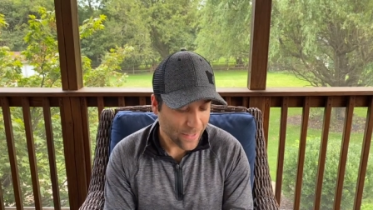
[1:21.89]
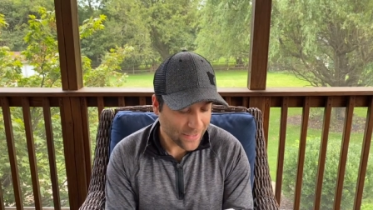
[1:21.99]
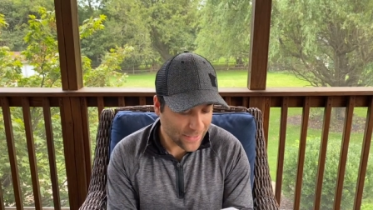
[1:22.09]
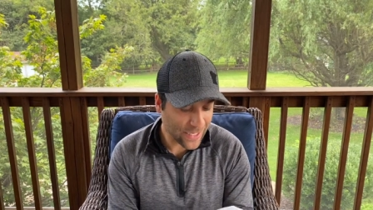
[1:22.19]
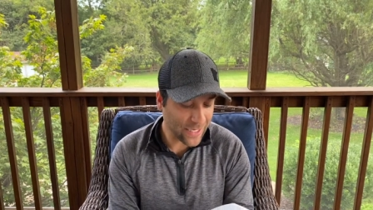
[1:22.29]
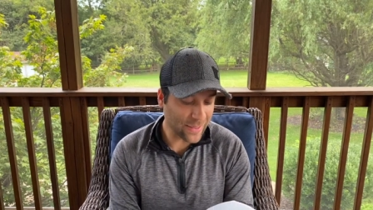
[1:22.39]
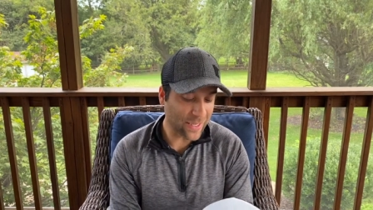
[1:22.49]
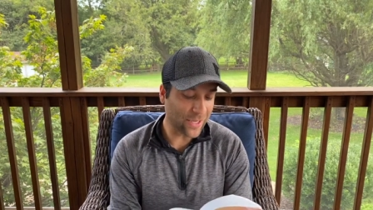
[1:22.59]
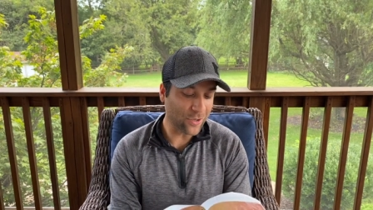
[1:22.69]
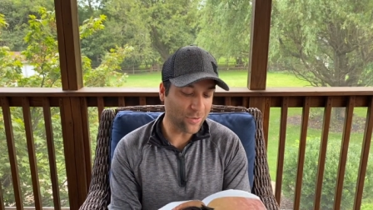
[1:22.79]
See
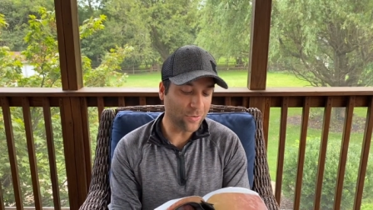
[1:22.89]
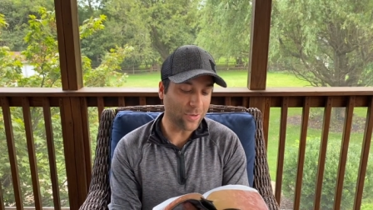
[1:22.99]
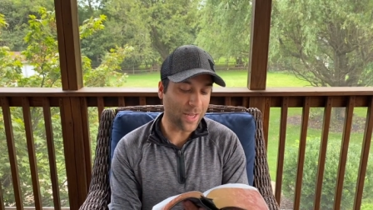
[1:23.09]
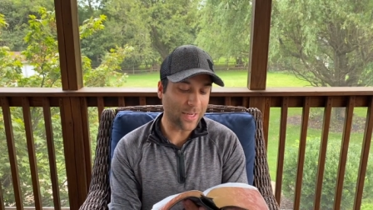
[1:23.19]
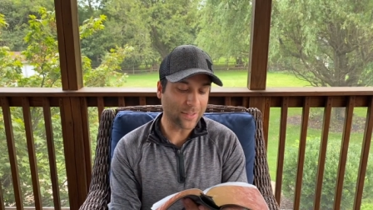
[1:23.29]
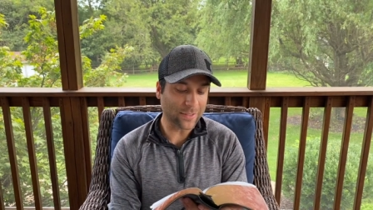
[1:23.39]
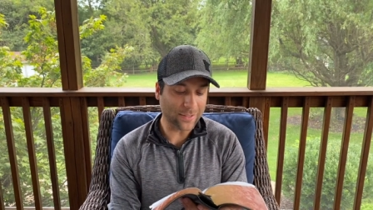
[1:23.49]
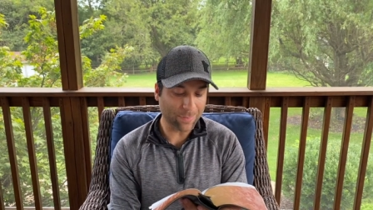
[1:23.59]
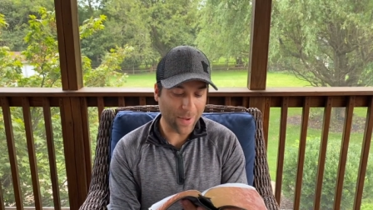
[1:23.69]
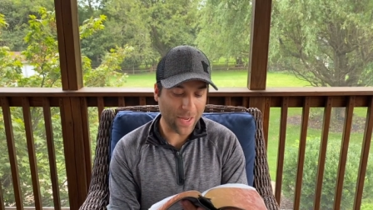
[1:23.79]
that you do not
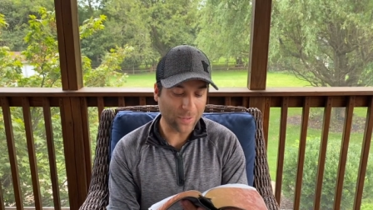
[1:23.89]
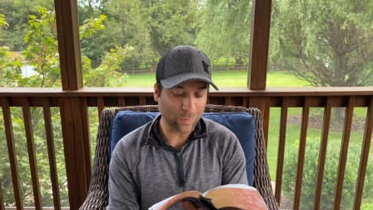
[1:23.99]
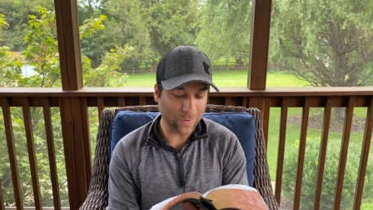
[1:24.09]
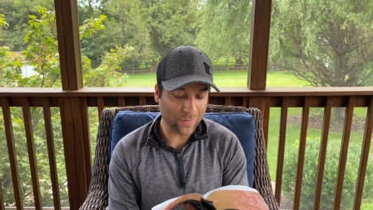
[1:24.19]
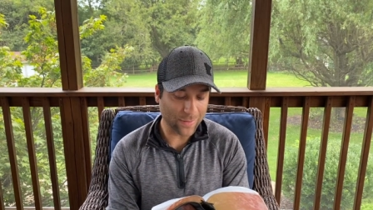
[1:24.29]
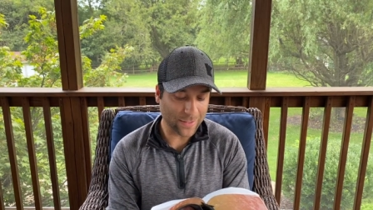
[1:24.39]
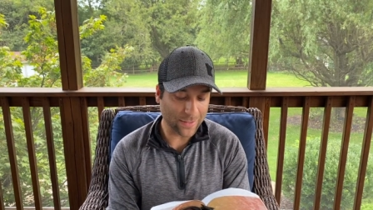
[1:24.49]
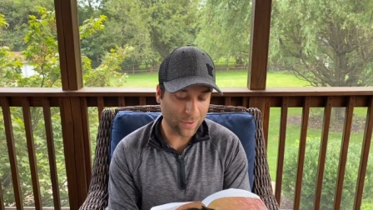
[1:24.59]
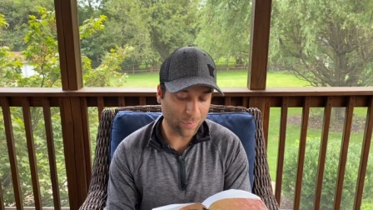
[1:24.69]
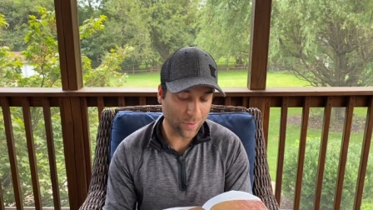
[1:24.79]
despise one of these
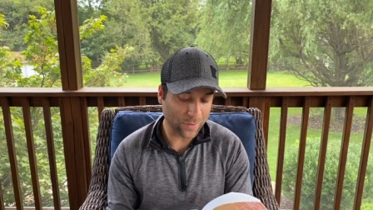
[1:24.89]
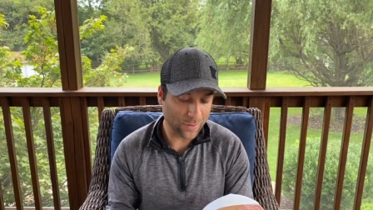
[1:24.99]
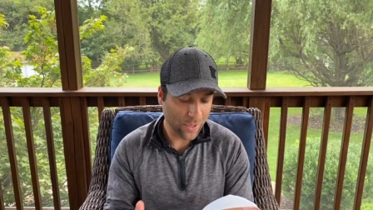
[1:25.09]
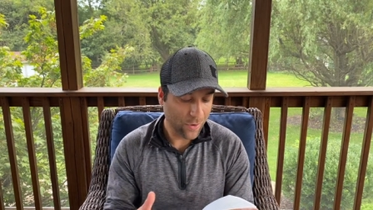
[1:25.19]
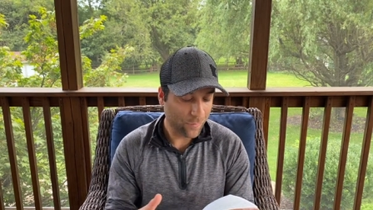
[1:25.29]
little ones.